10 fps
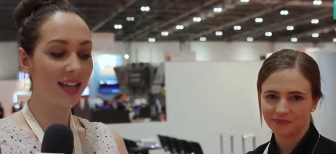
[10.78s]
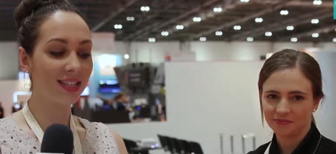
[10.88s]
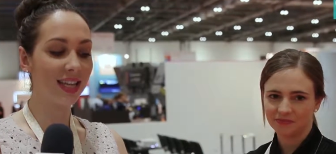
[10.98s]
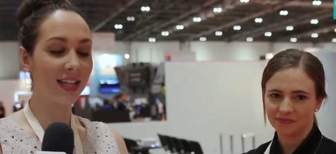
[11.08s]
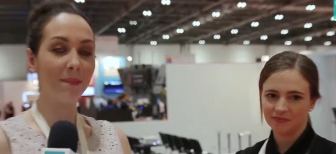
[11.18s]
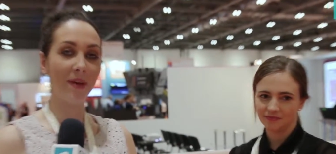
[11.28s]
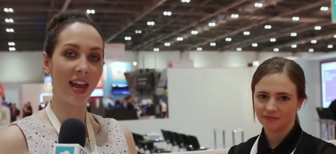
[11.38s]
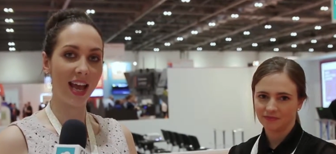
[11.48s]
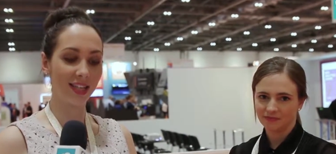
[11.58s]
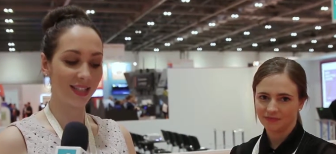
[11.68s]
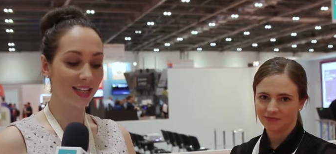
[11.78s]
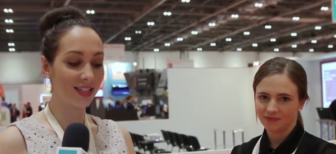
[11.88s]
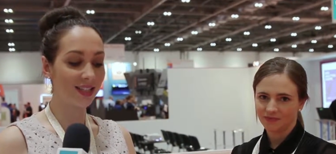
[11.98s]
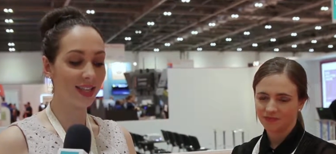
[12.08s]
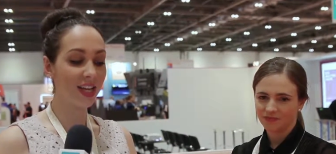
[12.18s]
Speaker 1: Asin Perez is
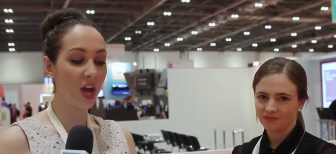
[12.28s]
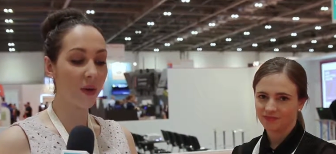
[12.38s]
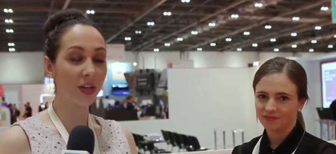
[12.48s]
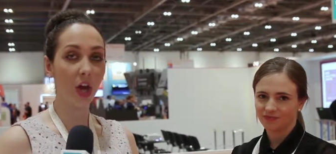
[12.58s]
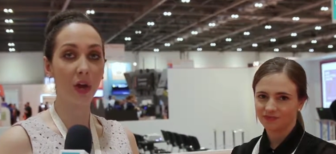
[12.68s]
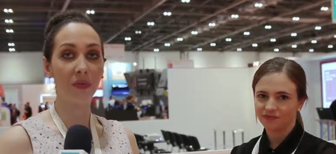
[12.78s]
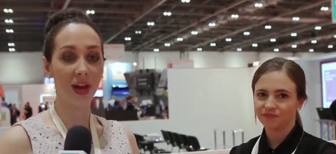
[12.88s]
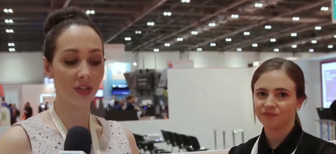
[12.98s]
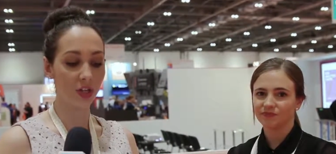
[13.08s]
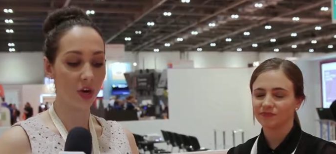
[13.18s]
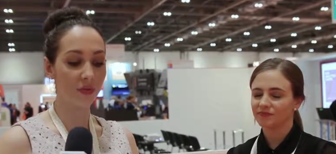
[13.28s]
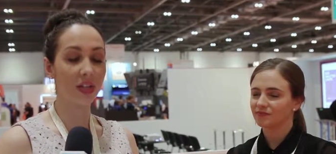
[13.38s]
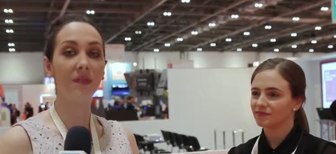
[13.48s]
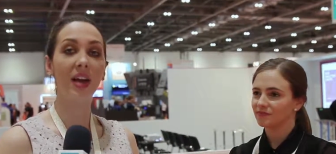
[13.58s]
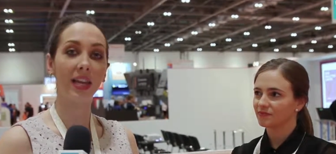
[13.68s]
the CEO and co-founder of
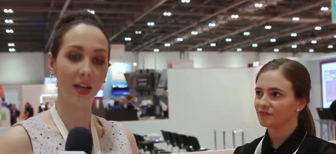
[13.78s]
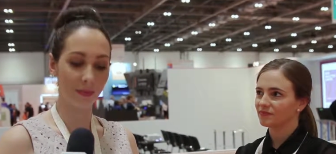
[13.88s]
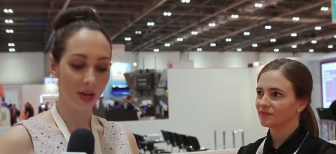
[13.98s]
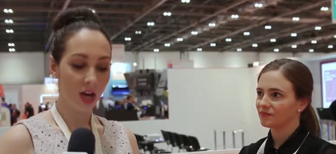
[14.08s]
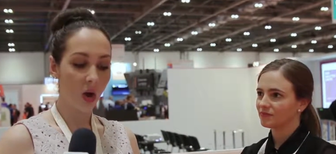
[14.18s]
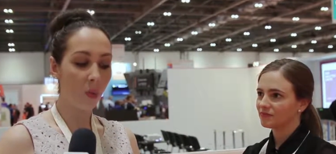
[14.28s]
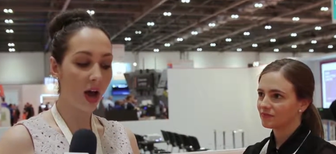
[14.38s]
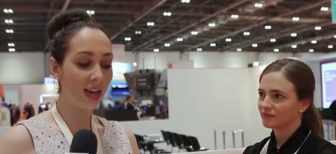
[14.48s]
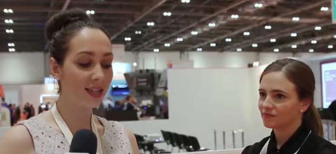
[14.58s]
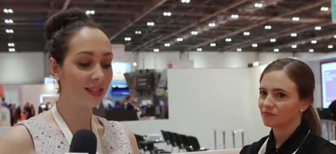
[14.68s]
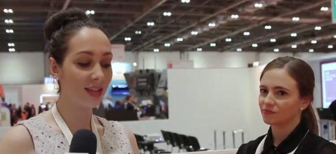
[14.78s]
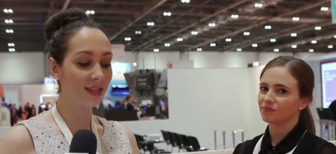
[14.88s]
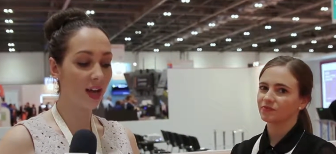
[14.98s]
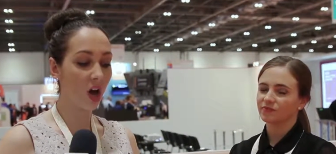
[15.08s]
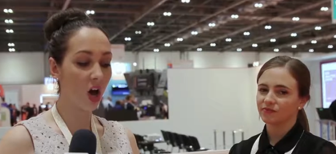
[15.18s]
Libelium, a wireless
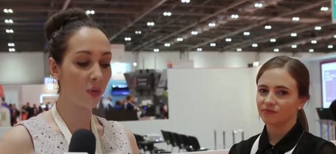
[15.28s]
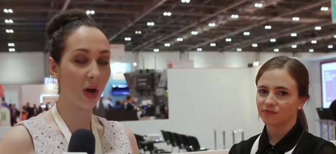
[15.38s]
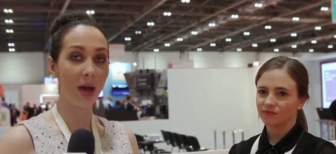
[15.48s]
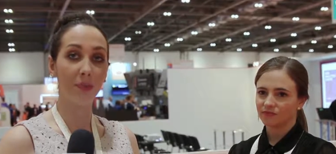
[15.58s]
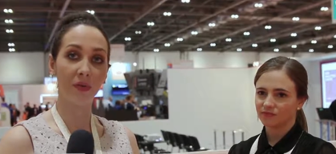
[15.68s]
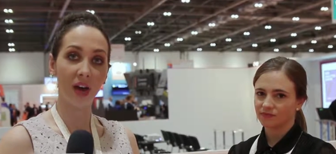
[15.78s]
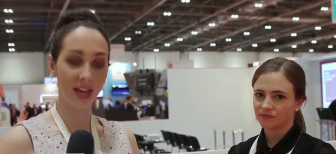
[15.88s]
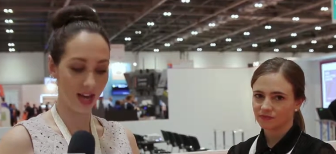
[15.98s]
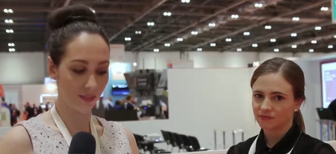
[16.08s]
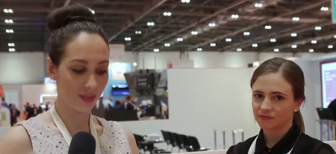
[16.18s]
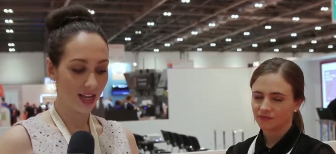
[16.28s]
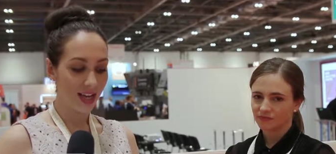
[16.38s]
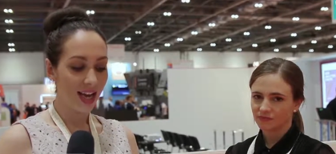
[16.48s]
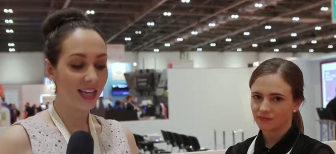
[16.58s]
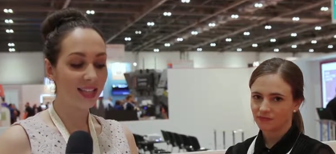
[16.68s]
sensor hardware provider.
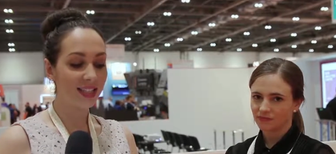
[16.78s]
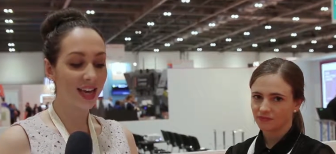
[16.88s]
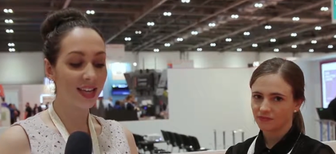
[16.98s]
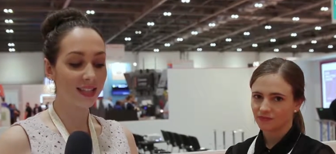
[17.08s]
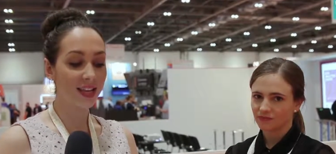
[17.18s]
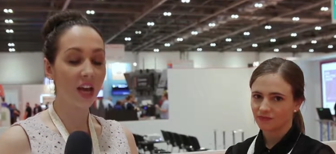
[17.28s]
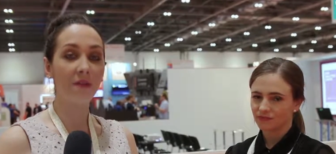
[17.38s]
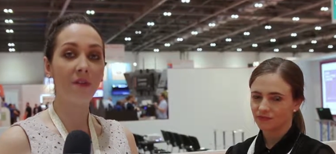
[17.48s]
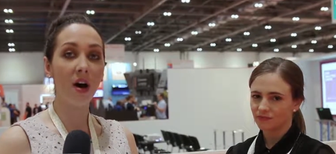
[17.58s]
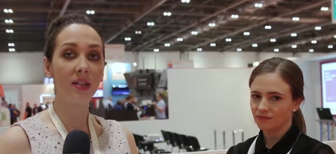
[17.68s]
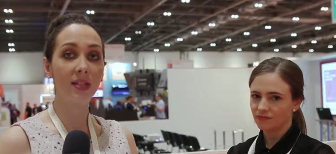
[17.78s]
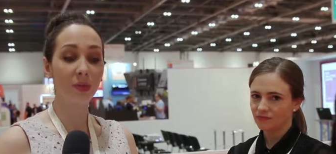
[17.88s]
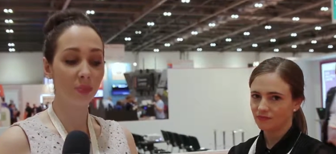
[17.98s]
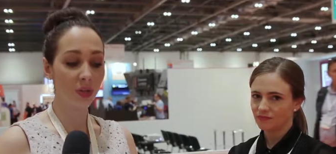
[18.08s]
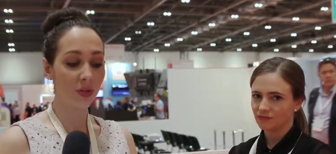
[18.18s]
Alicia is an advanced
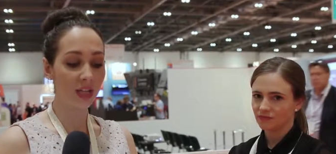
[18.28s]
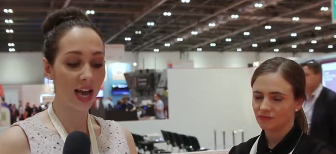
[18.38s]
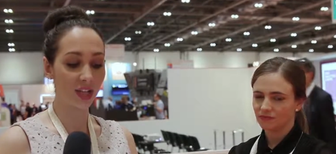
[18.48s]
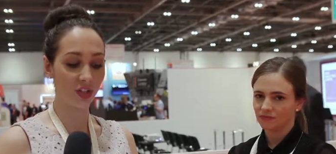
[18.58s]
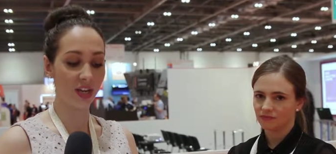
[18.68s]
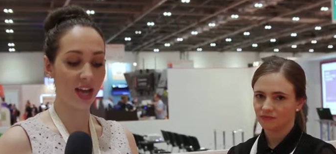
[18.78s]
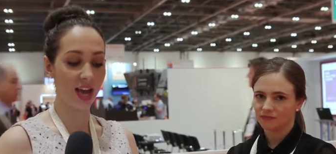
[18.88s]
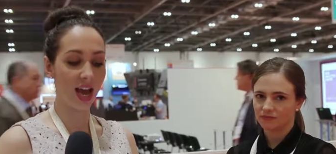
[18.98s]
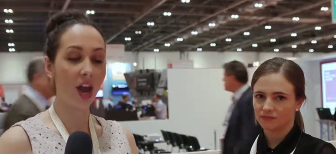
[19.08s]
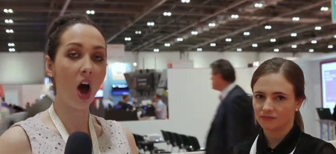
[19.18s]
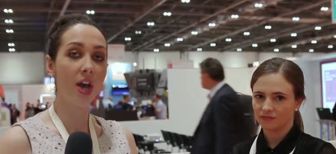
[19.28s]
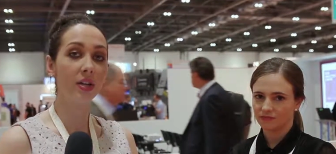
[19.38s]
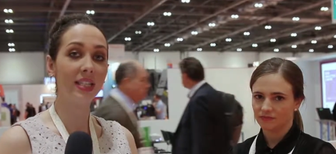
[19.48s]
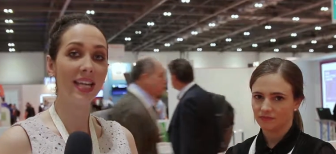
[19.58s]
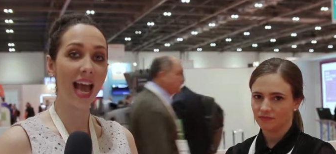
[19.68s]
computer engineer, an
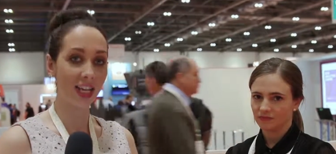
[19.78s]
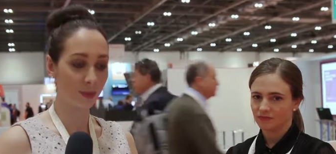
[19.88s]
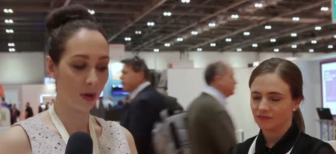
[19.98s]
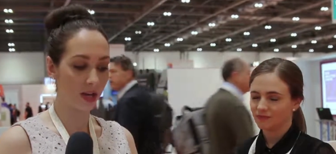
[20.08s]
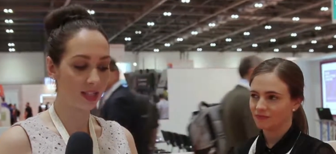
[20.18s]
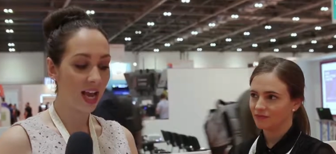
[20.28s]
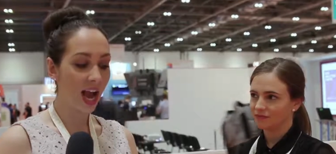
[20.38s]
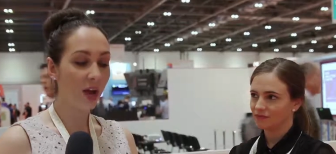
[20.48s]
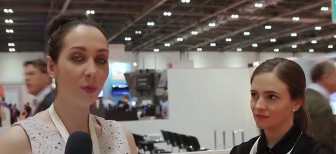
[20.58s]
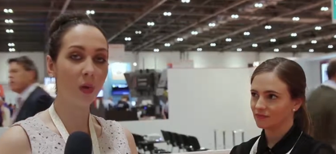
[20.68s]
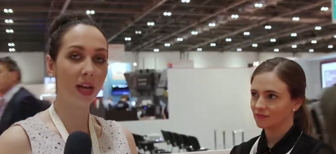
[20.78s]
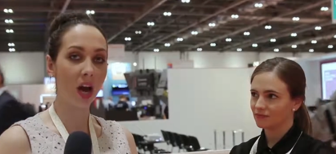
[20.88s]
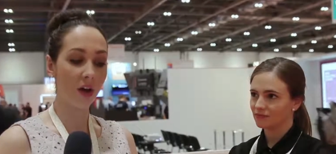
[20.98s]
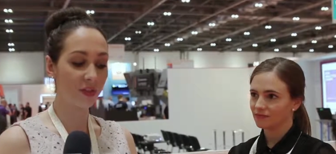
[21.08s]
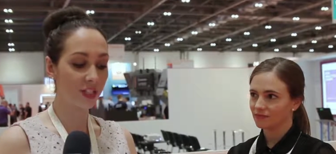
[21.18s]
IoT expert and winner
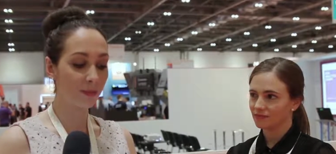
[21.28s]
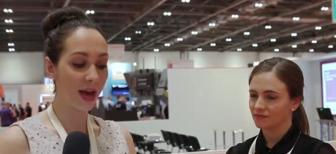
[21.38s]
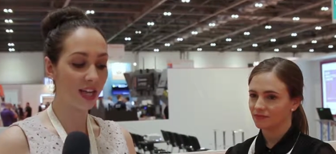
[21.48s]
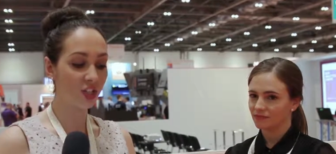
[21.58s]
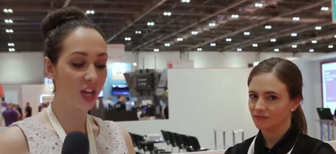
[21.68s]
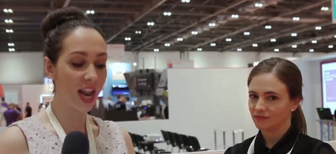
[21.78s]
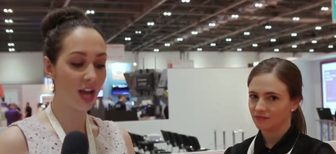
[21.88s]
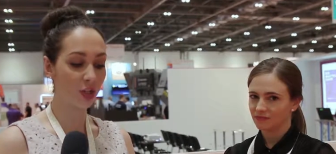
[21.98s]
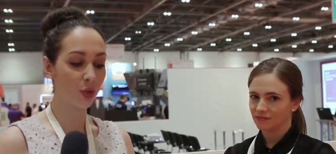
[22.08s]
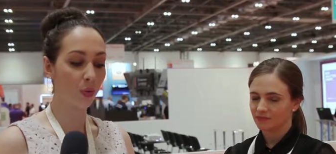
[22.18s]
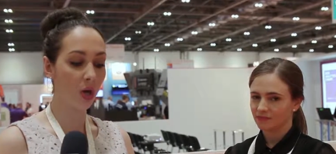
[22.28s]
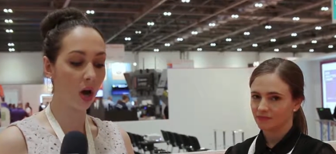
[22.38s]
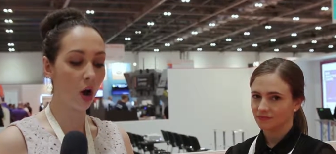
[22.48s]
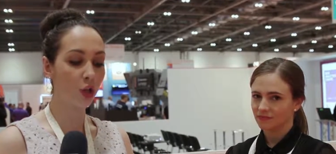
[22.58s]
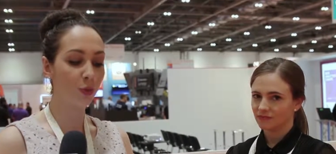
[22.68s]
of the Spanish National
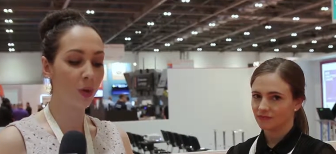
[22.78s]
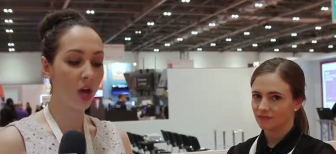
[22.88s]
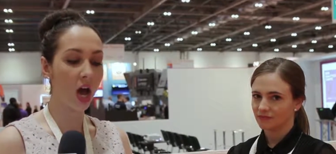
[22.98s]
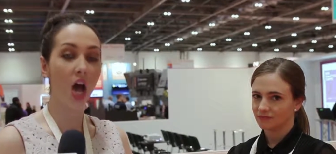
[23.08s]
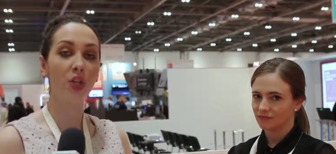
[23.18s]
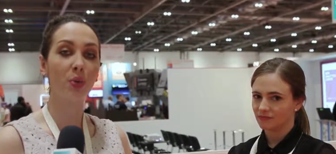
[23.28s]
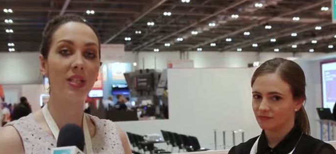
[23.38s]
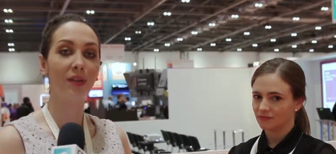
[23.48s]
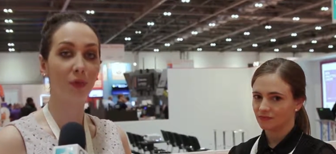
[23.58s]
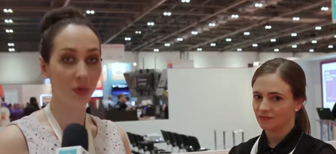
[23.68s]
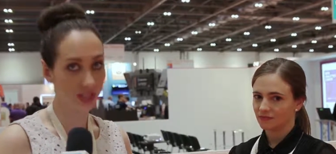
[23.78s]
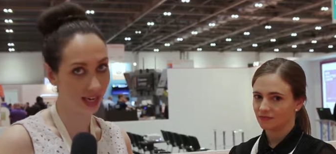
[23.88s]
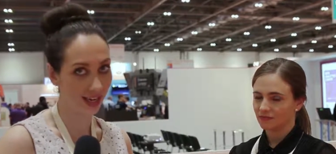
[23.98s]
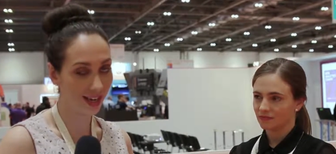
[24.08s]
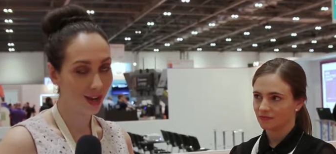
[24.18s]
Young Entrepreneur
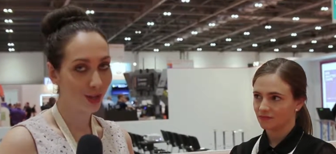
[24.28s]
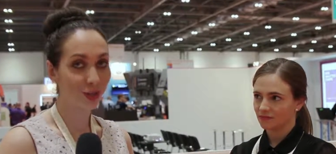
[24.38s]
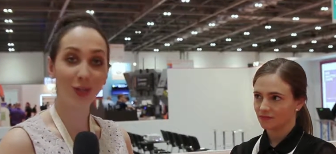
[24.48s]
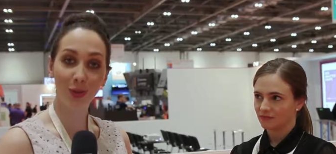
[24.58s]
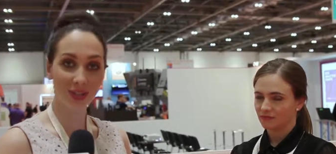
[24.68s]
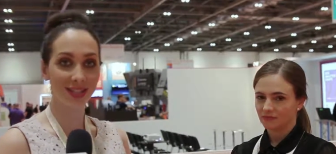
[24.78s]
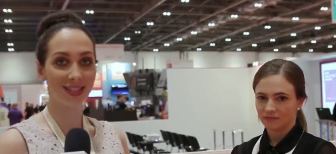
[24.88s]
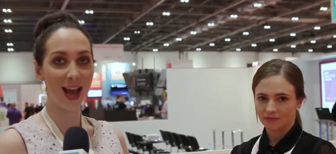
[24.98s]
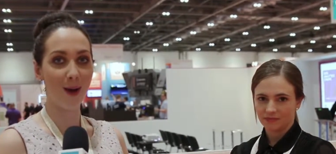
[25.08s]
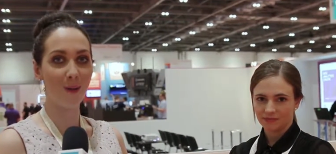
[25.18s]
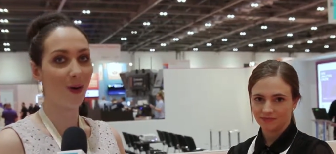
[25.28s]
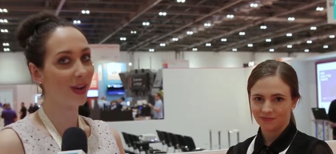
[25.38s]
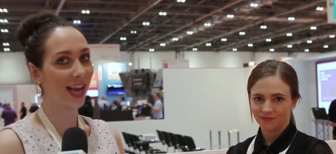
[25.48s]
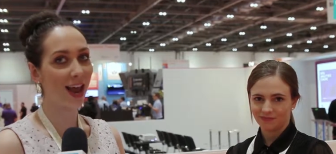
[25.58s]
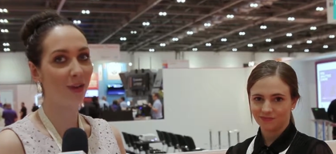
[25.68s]
2014. She joins us now on
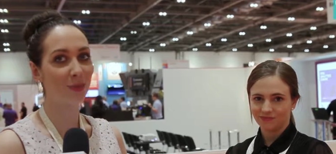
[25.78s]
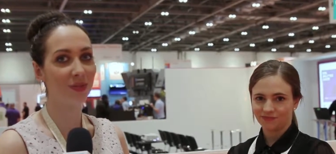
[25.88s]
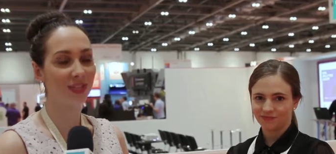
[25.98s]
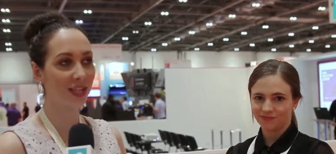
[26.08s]
Cloud Moves